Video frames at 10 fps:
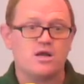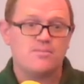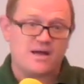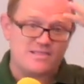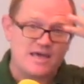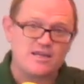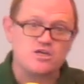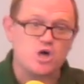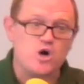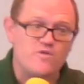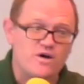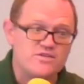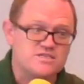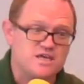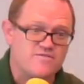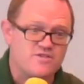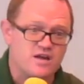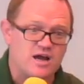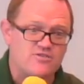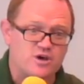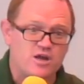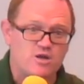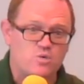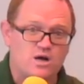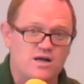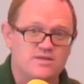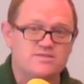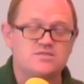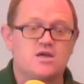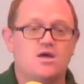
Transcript: by letting go of all the stuff that I thought I was,